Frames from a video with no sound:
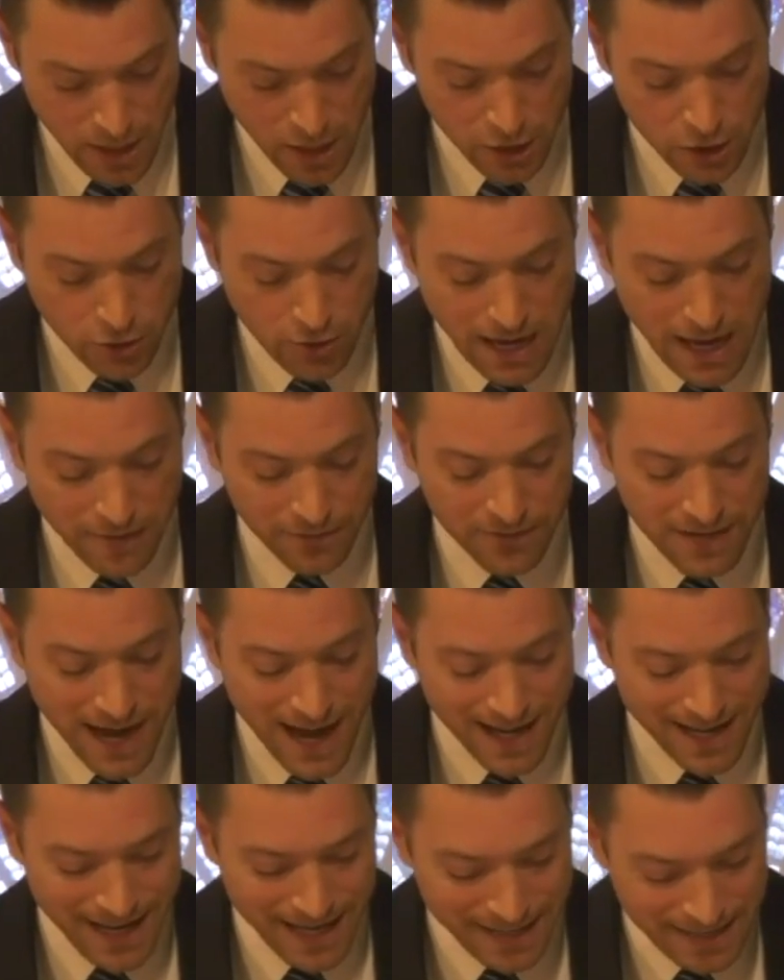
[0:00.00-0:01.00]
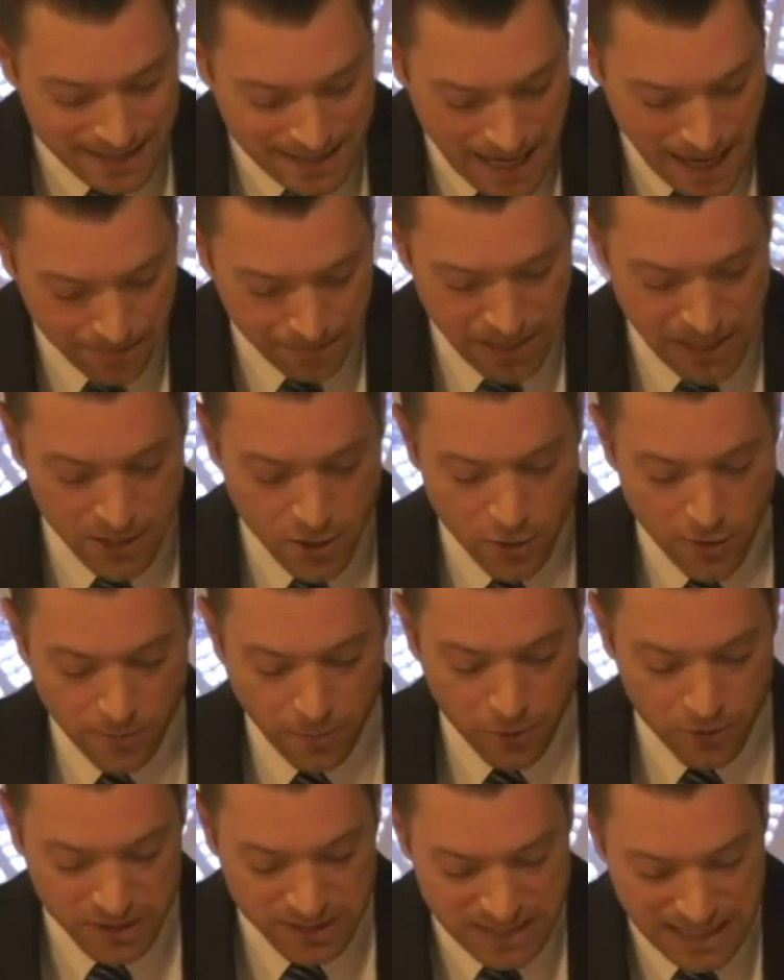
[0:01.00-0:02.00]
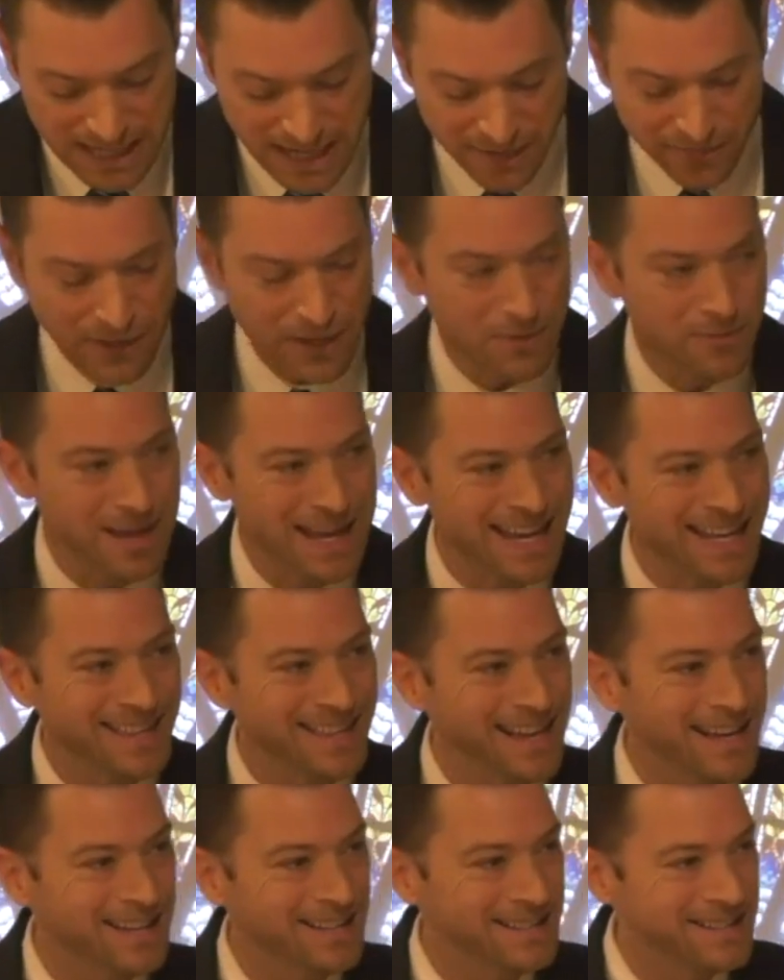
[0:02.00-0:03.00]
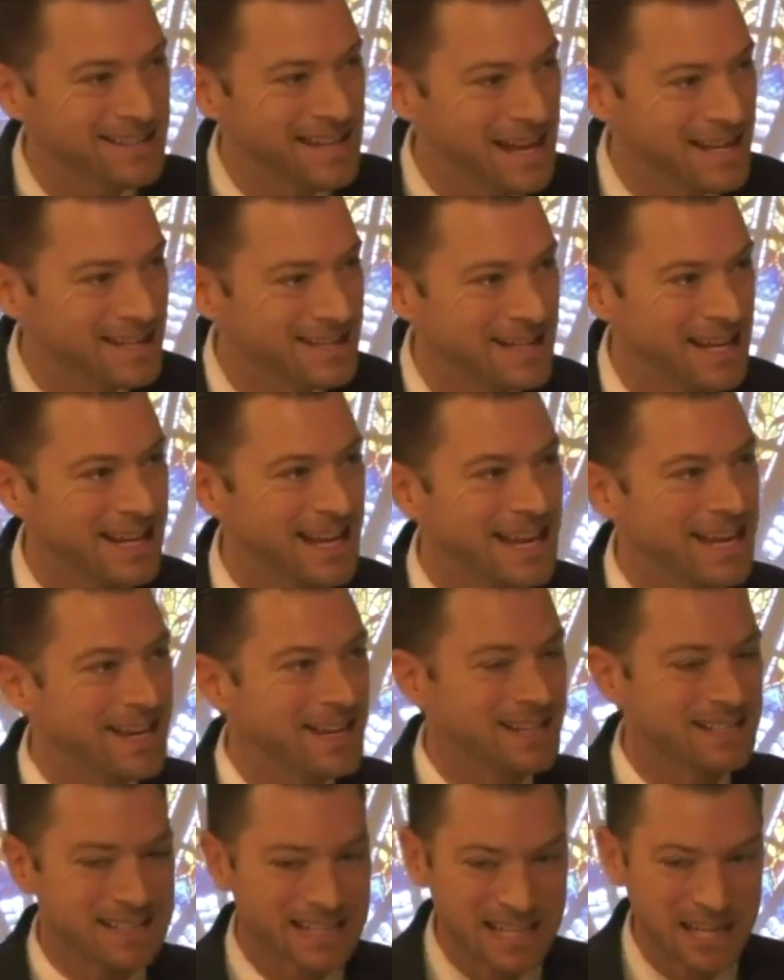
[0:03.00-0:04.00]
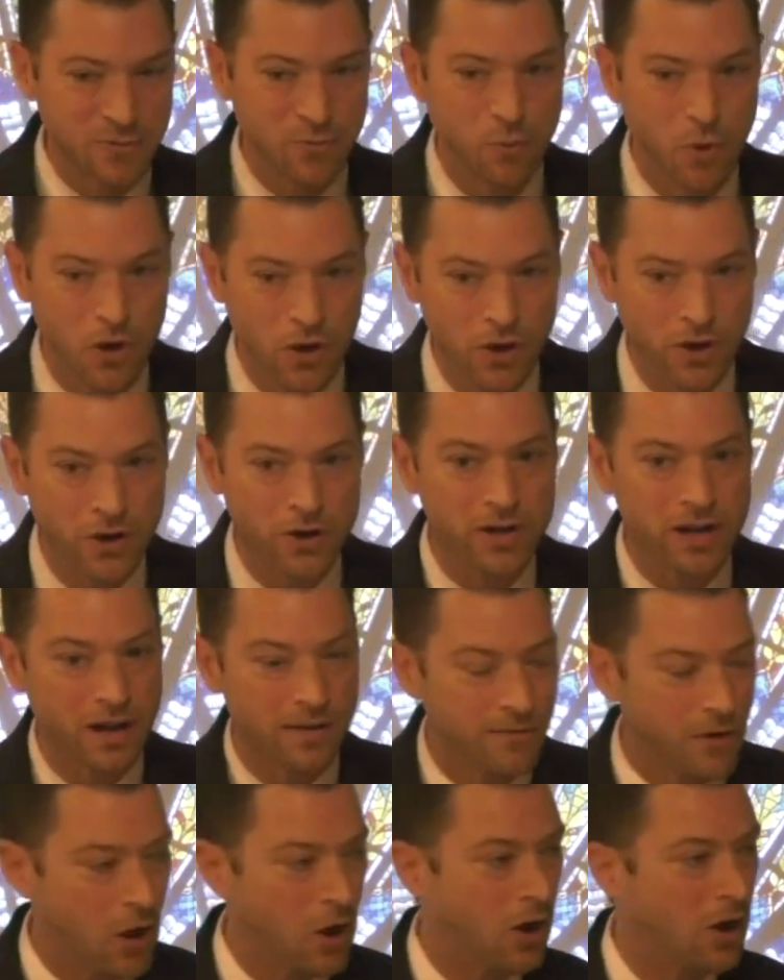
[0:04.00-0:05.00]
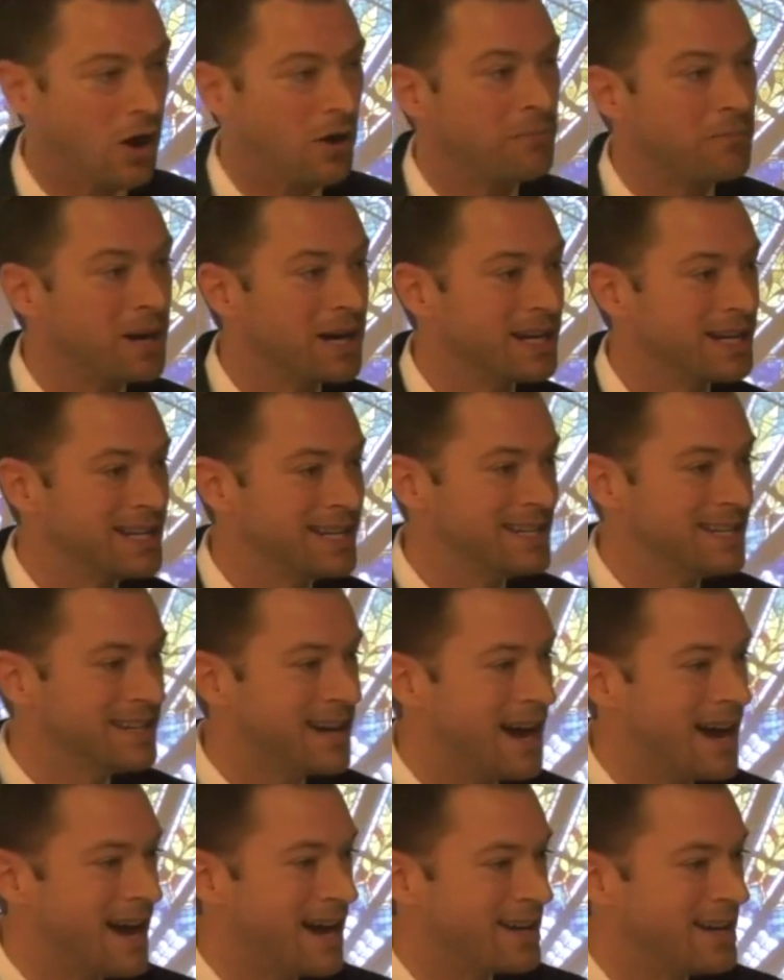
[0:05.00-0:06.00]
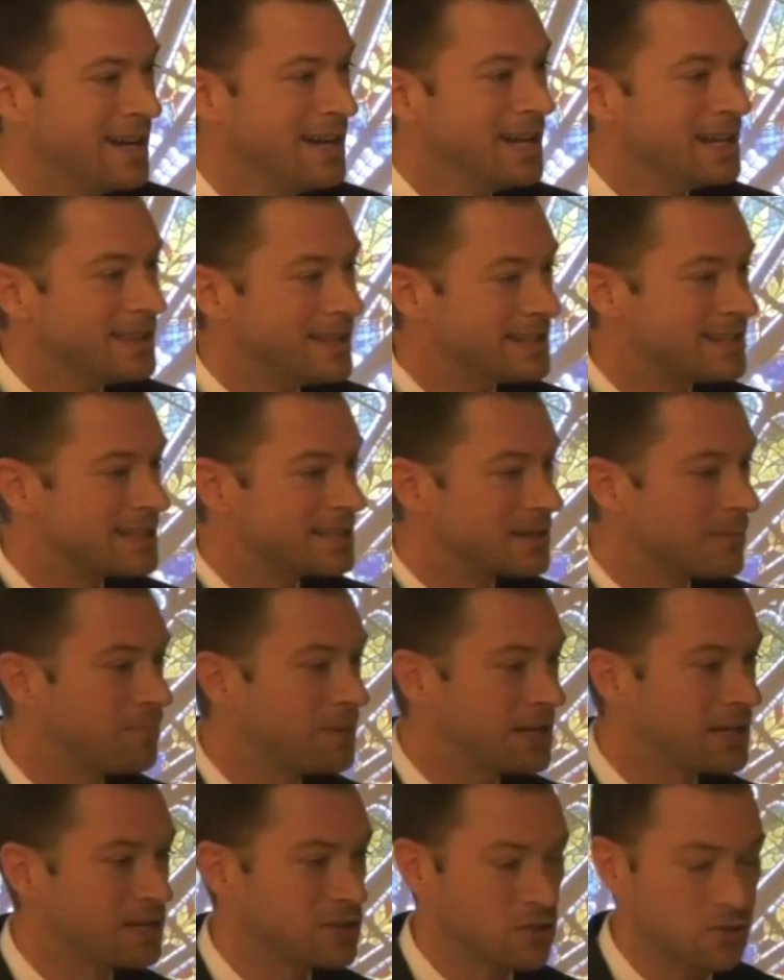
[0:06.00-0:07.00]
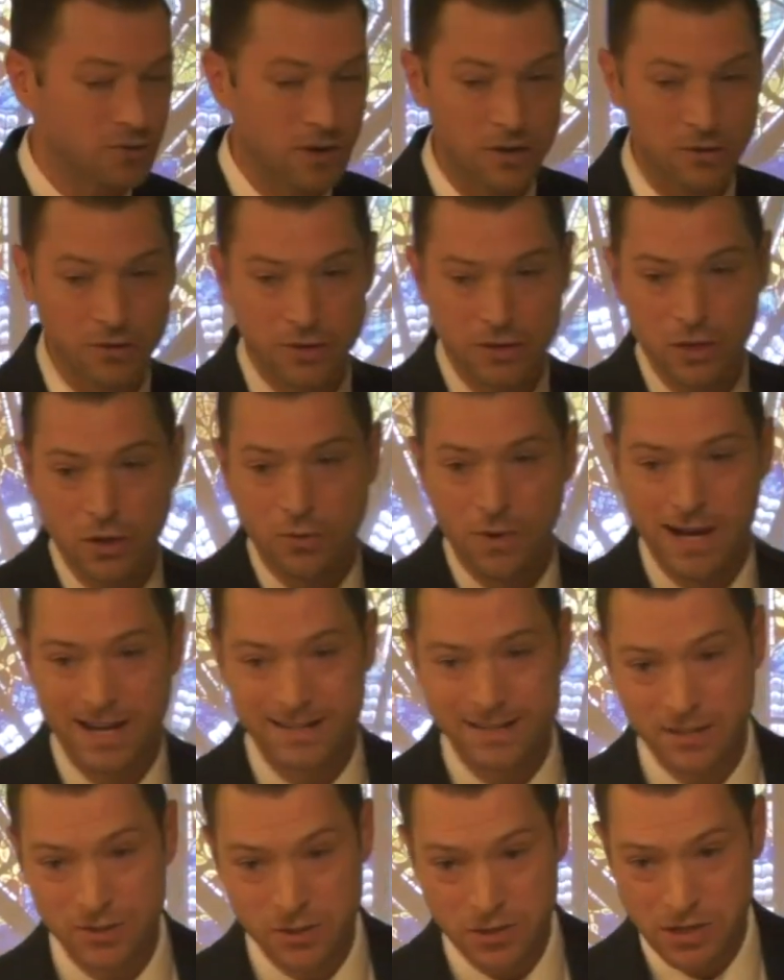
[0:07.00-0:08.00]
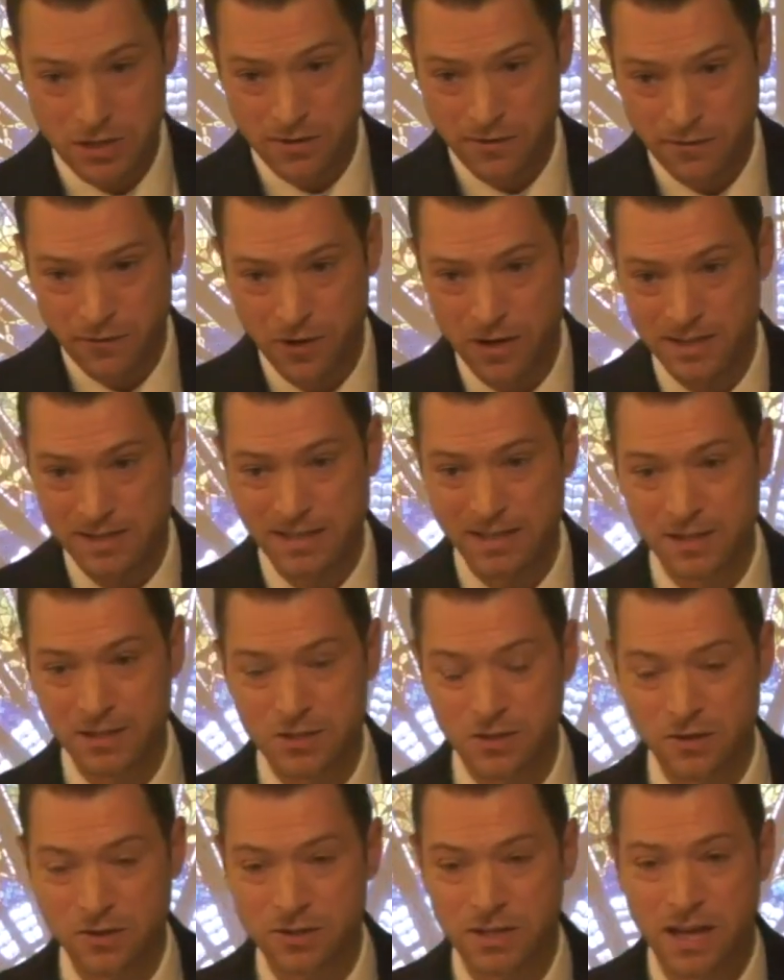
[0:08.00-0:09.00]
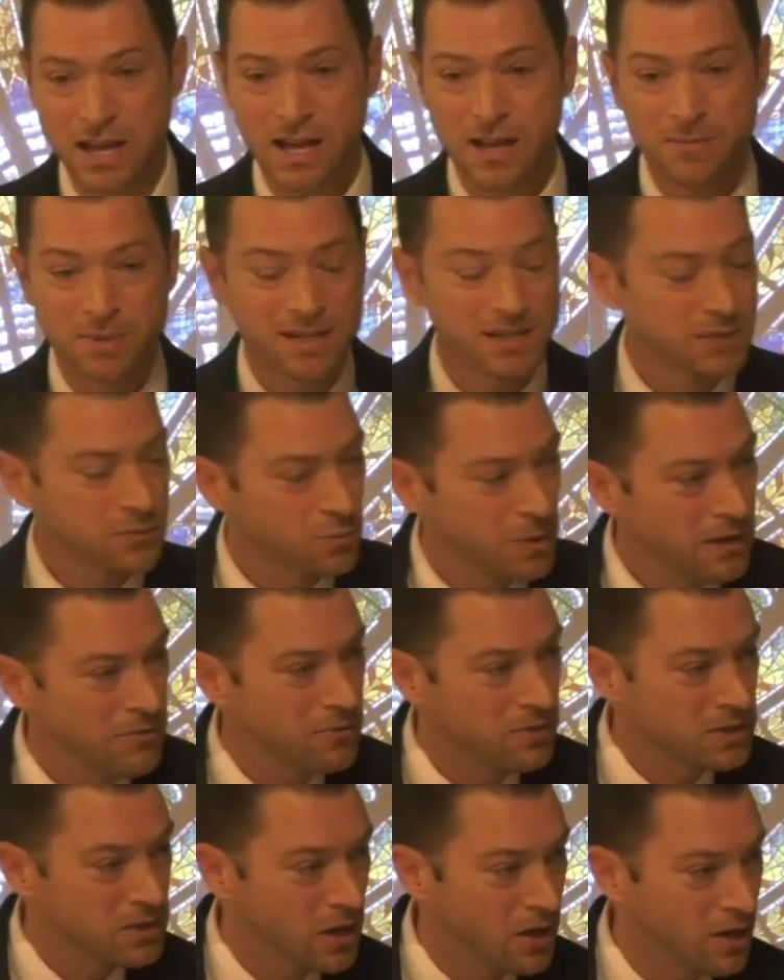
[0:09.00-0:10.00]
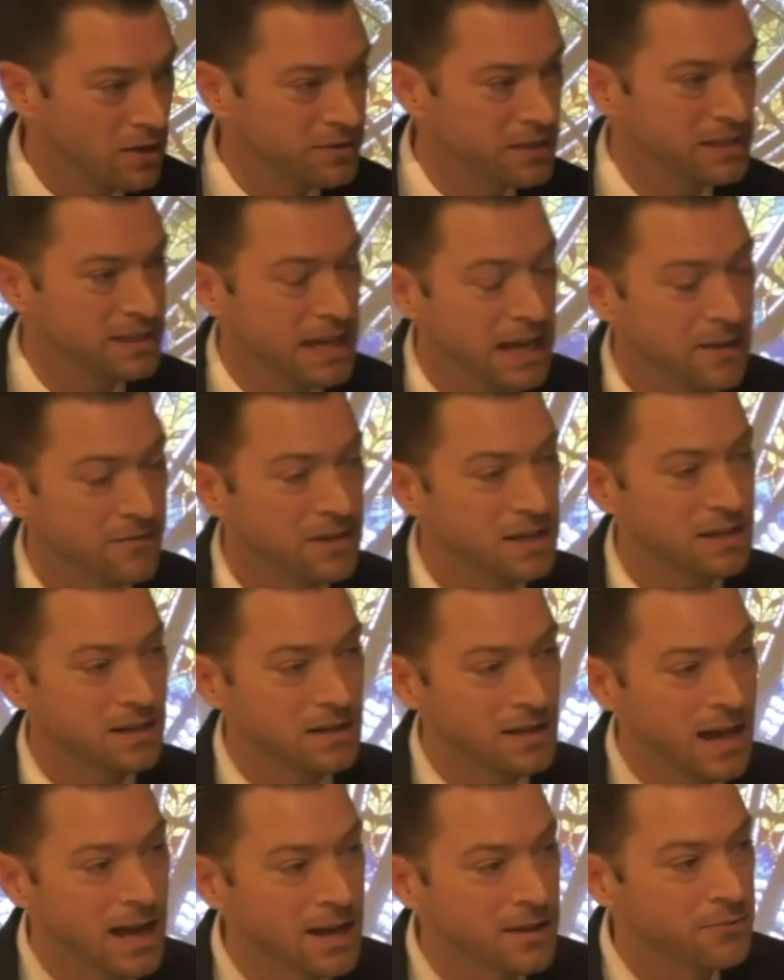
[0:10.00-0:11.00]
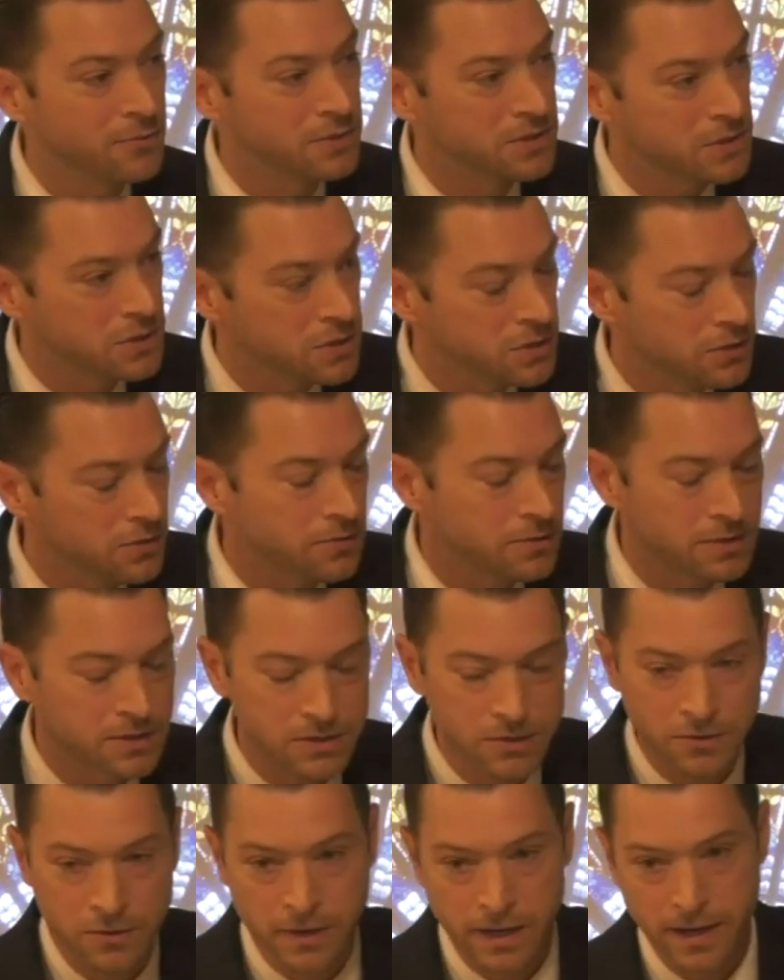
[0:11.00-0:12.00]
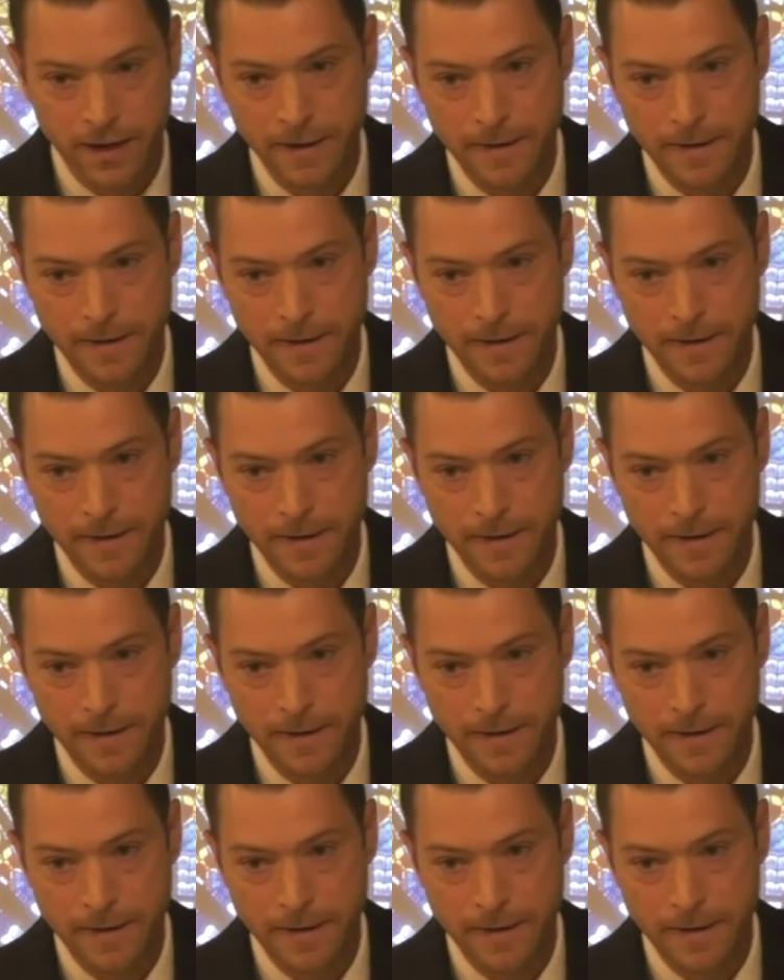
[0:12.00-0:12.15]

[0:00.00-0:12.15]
You have not accepted nor perceived them in the sense that it is the word of Almighty God. This is the biggest struggle. You know why it's a struggle for us in the church? Because we were taught that David and Goliath was a children's story.